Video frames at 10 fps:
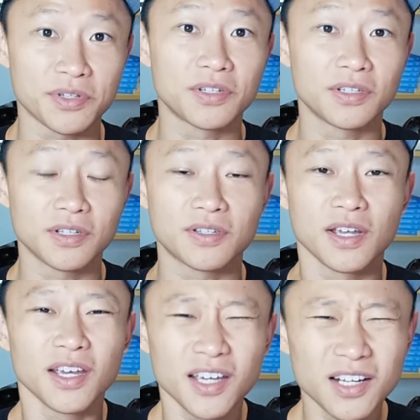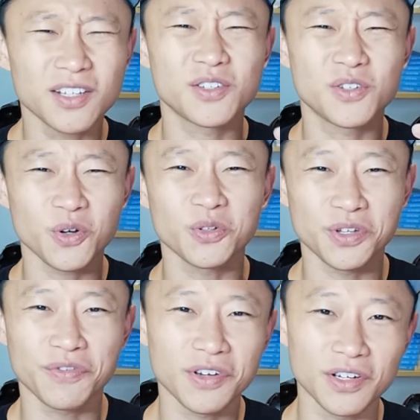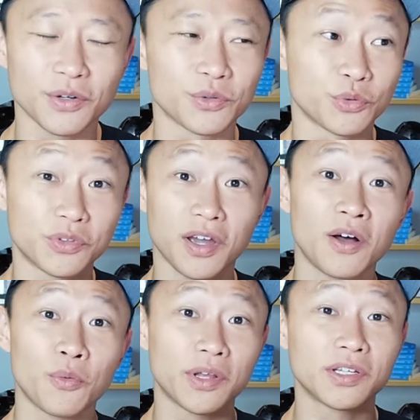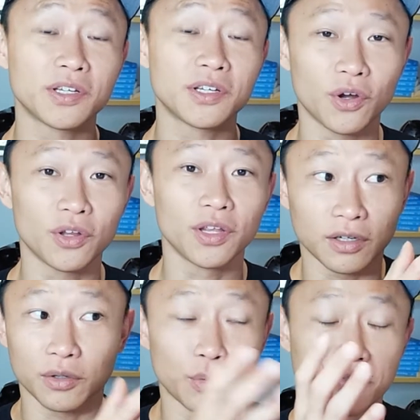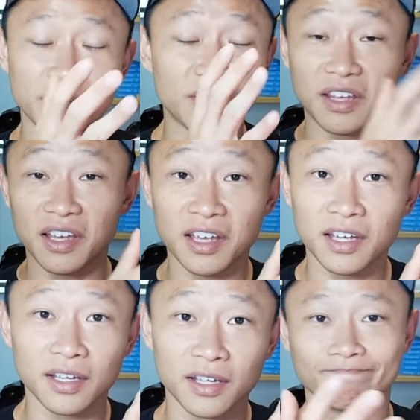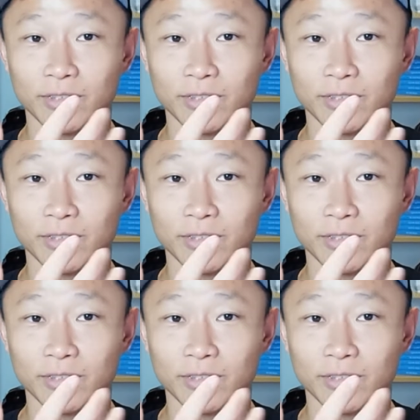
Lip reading: person is, it is so difficult to tell whether or not, whether they,